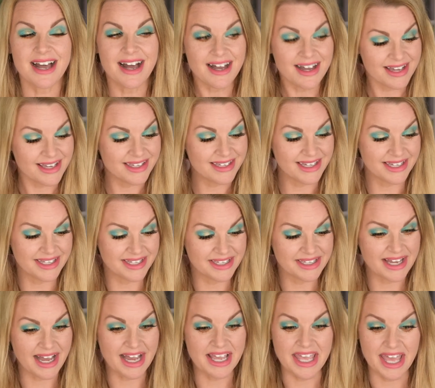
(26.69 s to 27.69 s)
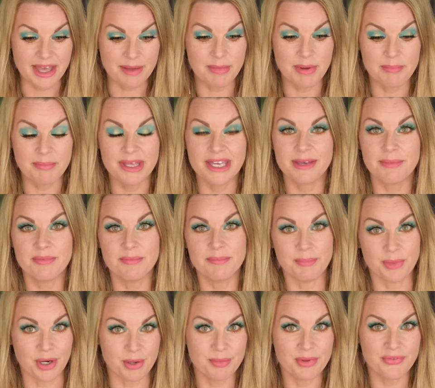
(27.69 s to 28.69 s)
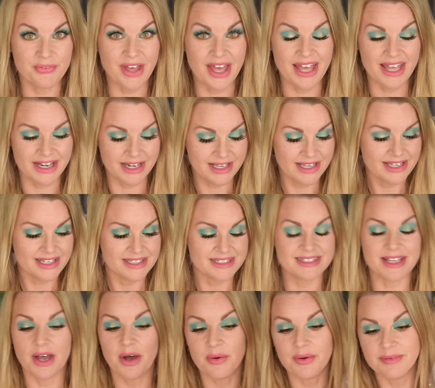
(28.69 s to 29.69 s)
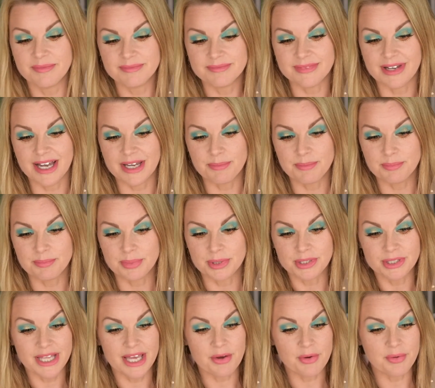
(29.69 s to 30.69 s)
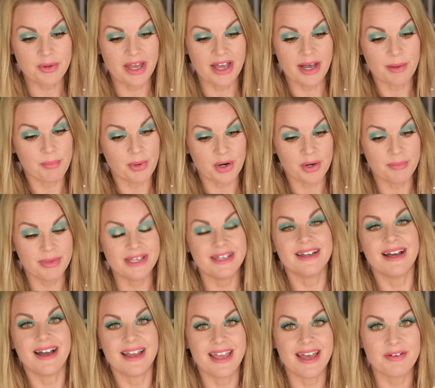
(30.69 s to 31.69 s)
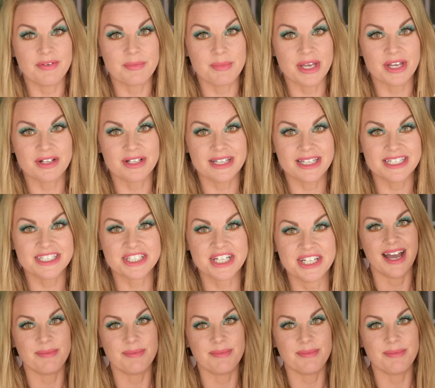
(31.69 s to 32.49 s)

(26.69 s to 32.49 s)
I am a big Barbie fan, so I pulled out a Barbie I have in my collection.